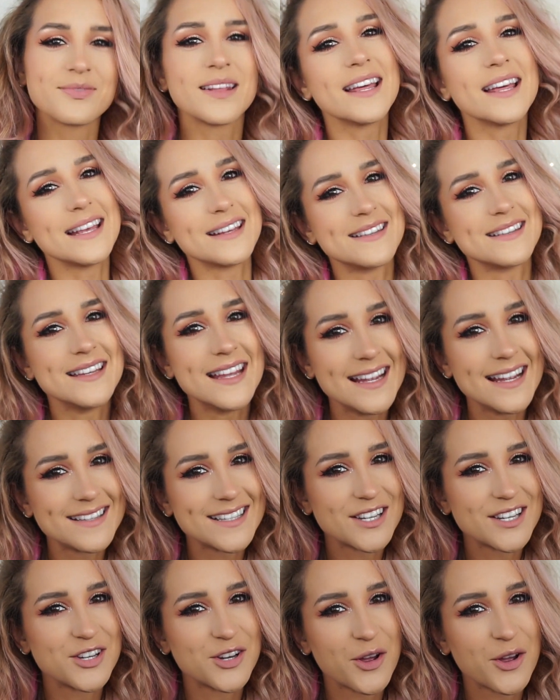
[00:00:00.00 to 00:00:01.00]
is
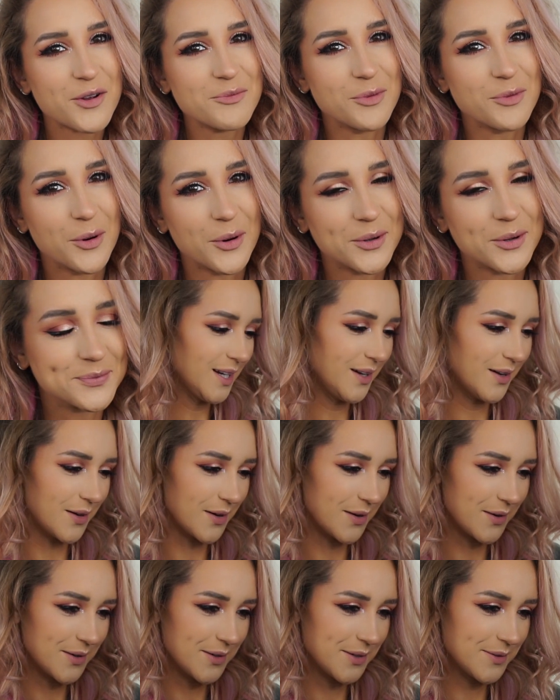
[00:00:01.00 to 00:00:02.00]
needed no more.
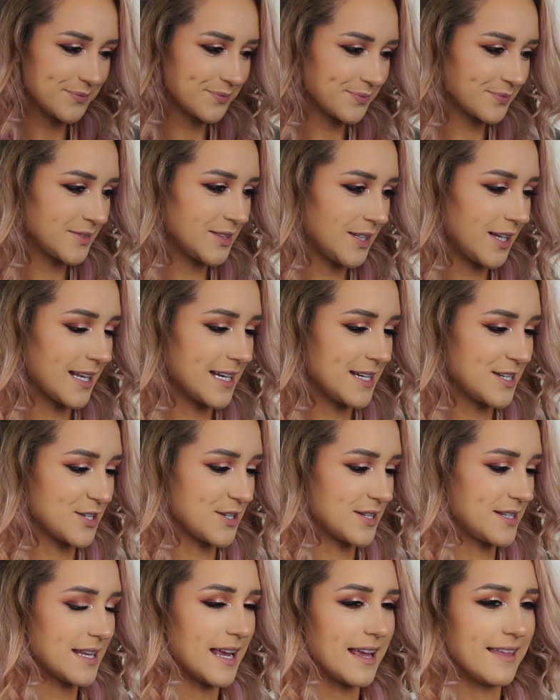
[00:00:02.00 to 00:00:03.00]
Oh, you can
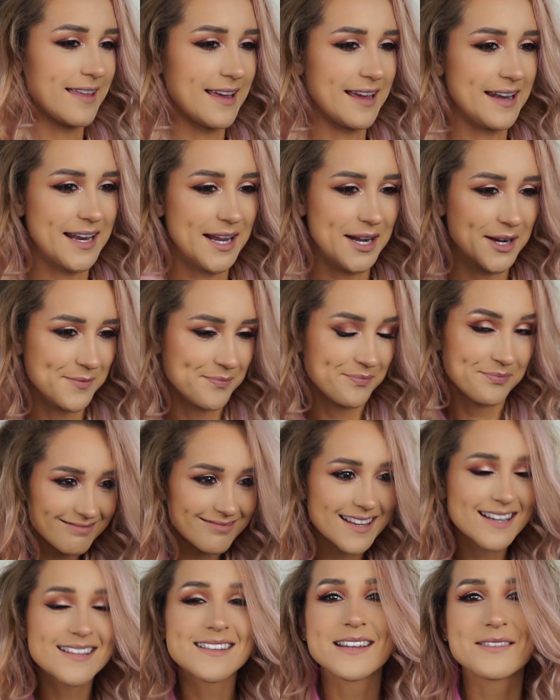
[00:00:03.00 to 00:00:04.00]
just stay there now.
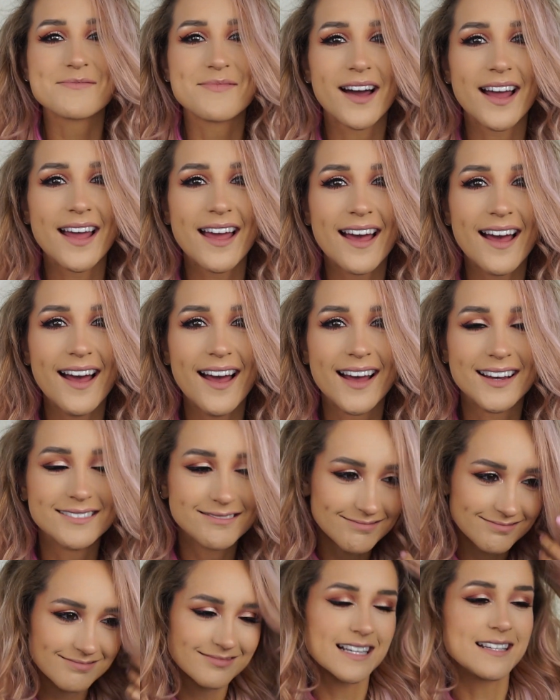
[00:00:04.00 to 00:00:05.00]
This is my hair.
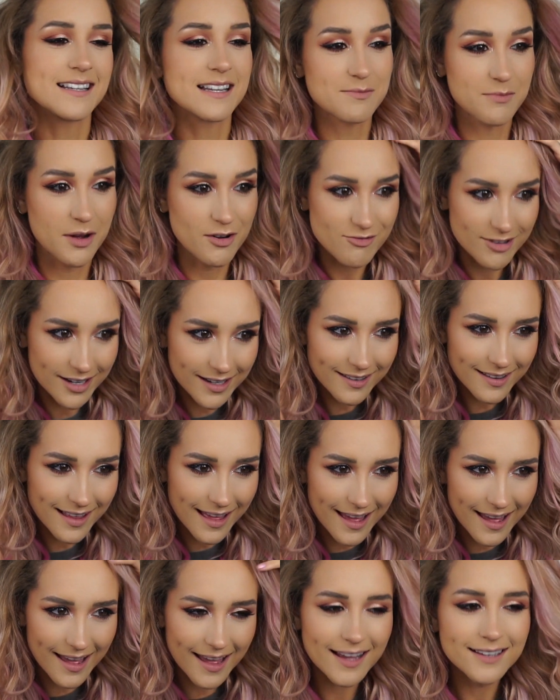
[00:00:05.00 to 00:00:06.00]
This is my real
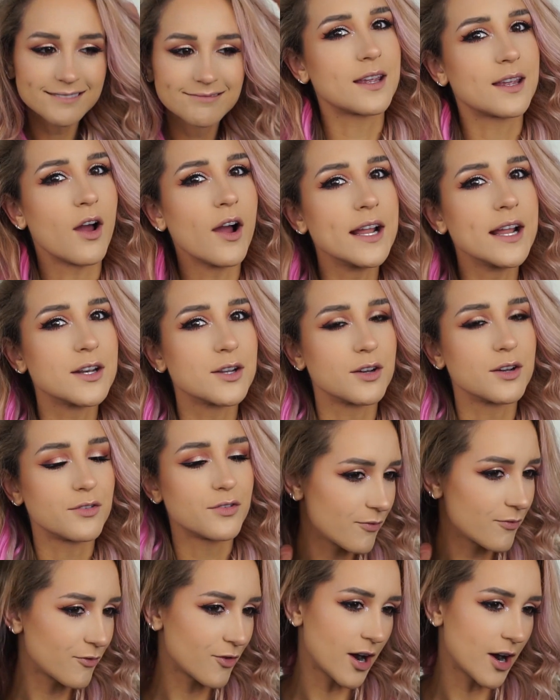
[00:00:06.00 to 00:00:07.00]
hair, kind of.
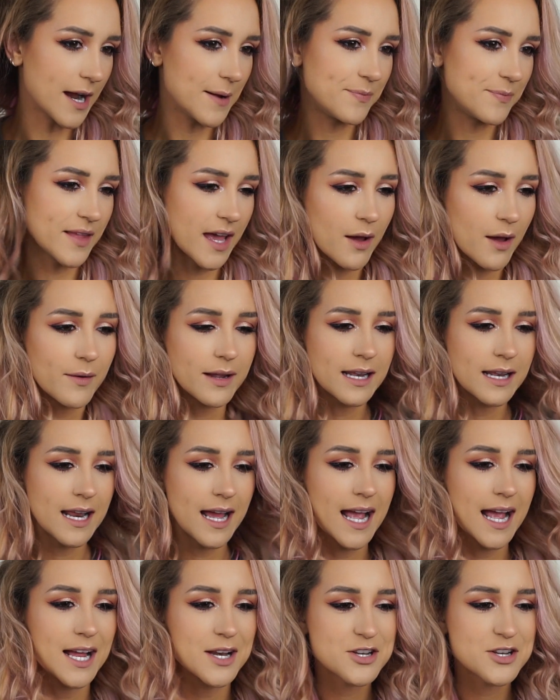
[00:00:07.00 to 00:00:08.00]
Right, now I can
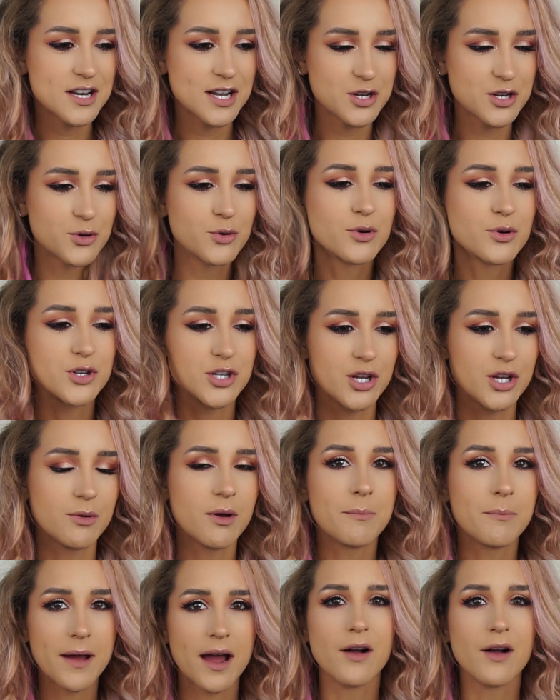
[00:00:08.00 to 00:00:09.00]
actually talk to you
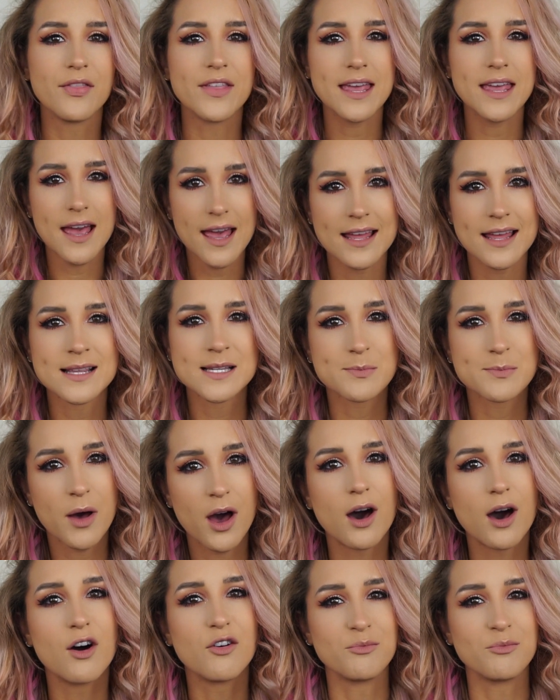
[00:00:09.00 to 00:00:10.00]
about the end
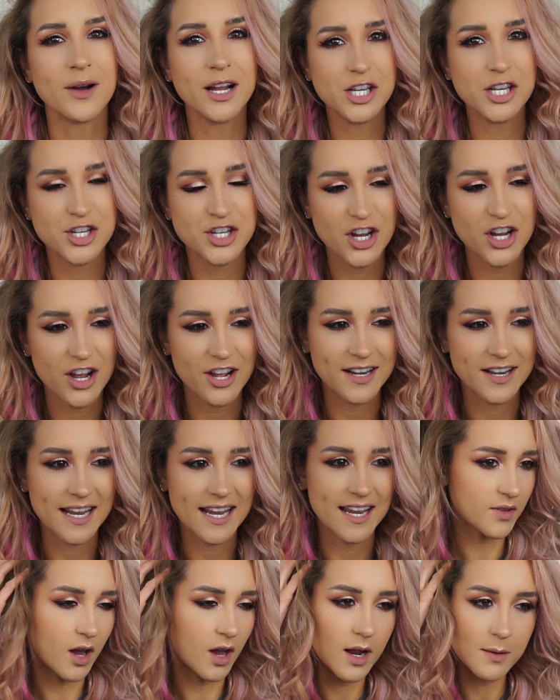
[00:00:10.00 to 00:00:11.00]
part of my
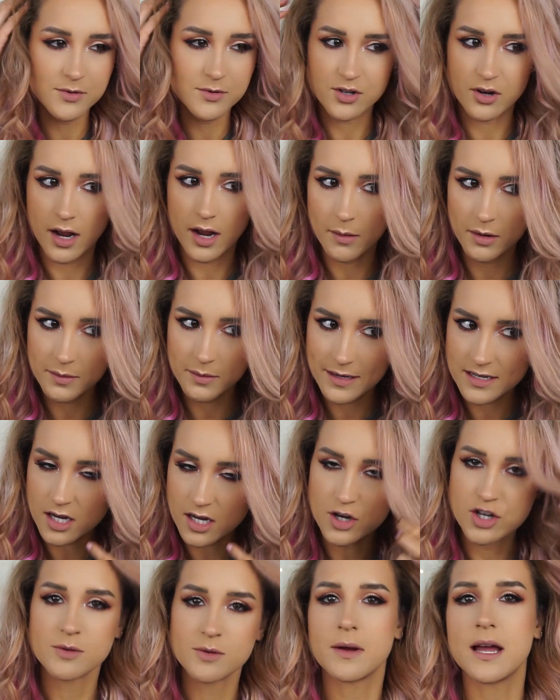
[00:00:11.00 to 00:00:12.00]
journey. I'm sorry, I'm gonna be
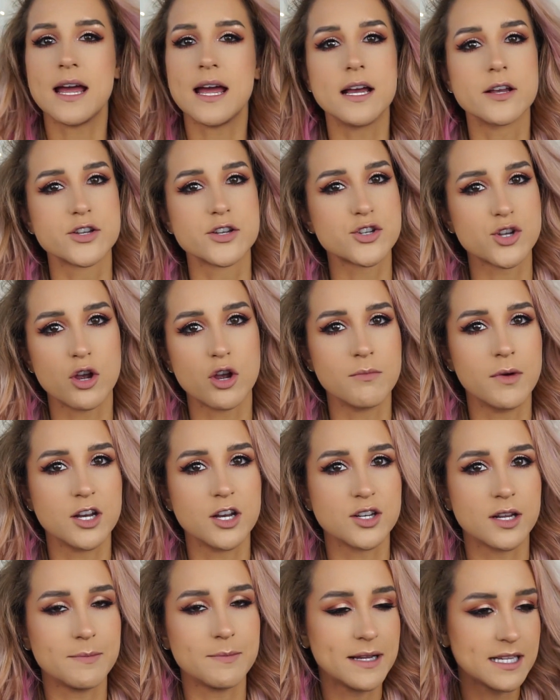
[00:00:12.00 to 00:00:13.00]
touching my hair so much
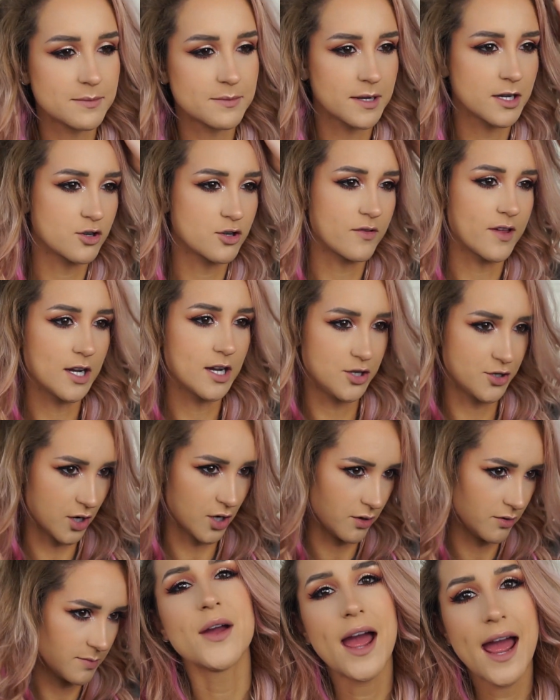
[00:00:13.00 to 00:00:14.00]
and I need to make sure that I
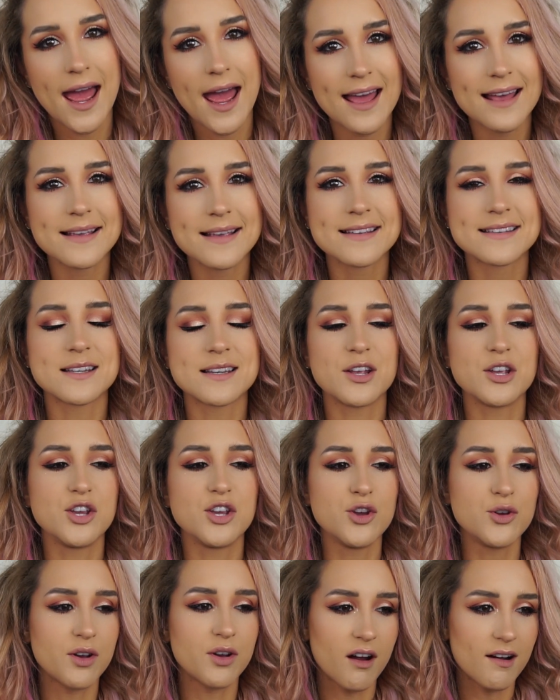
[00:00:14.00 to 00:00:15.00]
don't. As
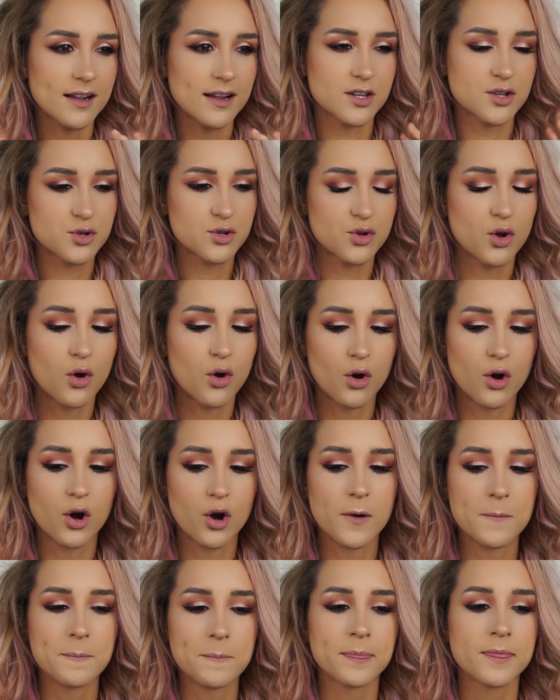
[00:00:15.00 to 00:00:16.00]
you guys
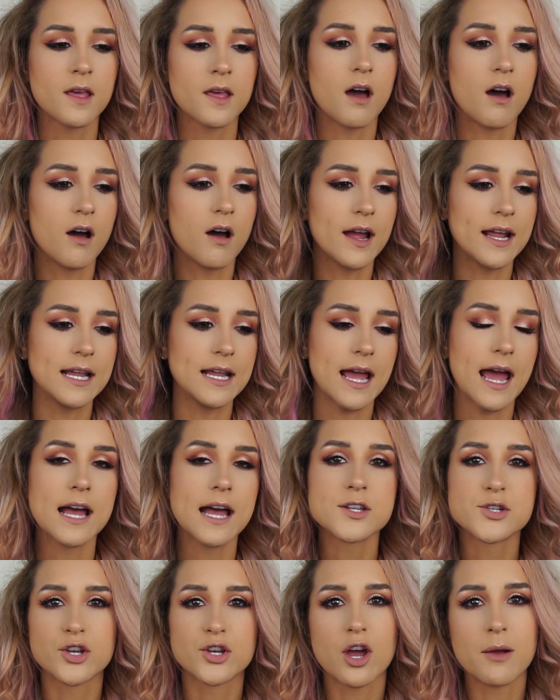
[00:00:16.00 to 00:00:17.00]
saw I
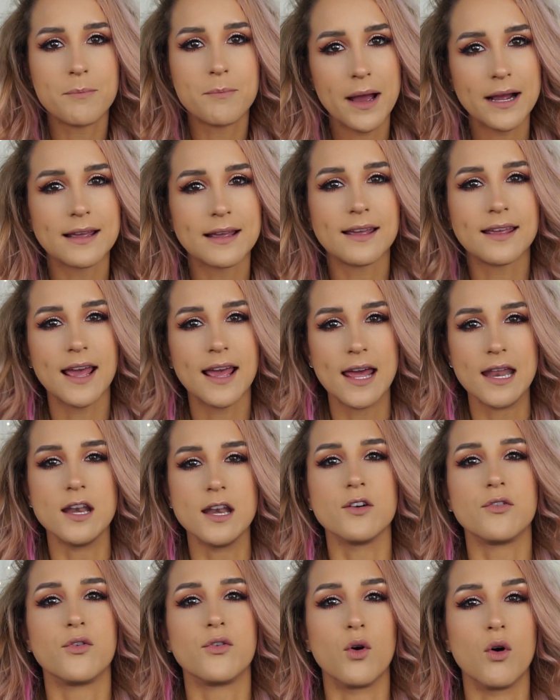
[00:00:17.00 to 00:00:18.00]
had to go back again
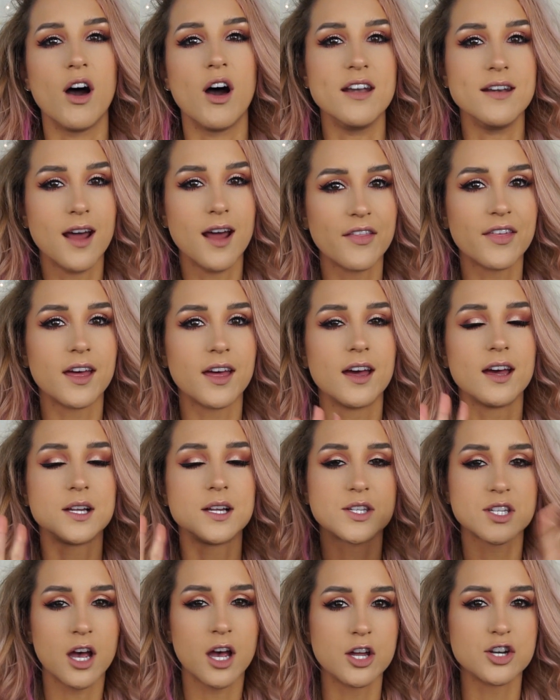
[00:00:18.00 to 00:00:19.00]
for another
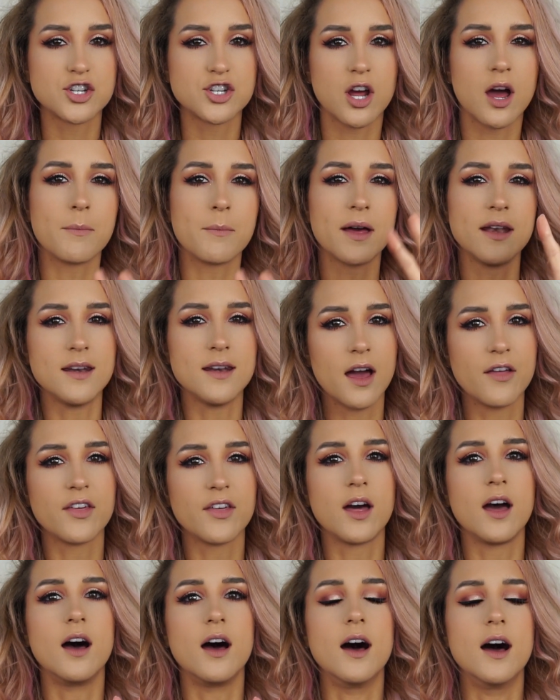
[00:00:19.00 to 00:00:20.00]
touch-up,
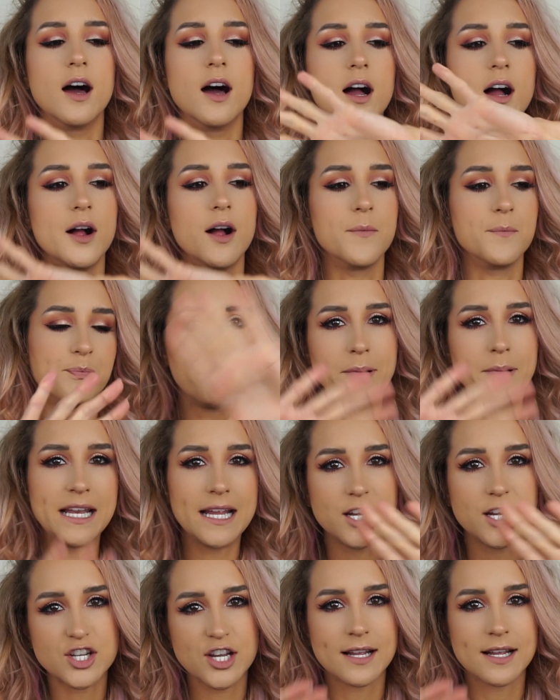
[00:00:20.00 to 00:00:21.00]
another
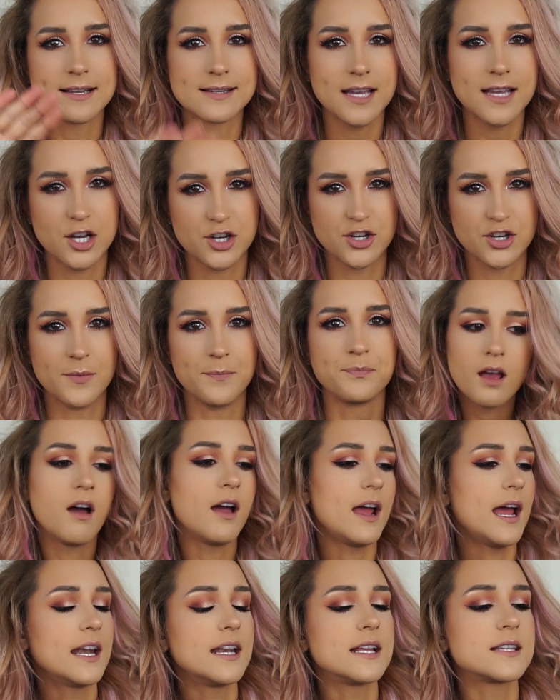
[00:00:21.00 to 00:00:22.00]
bleaching session. I
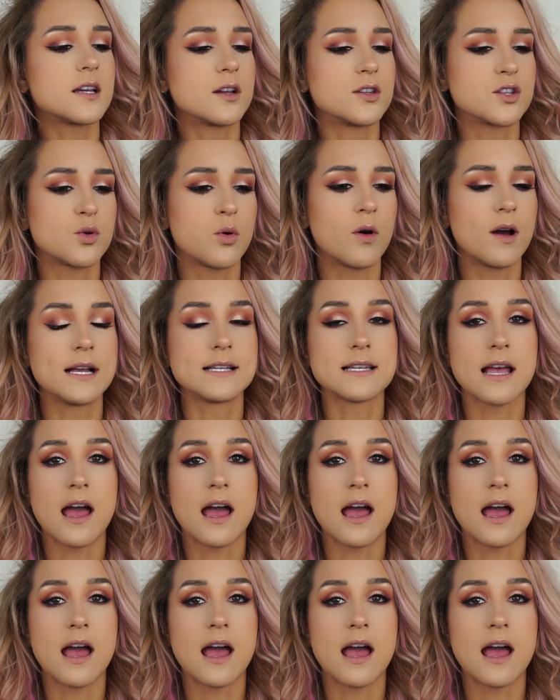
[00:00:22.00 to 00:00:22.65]
had it done twice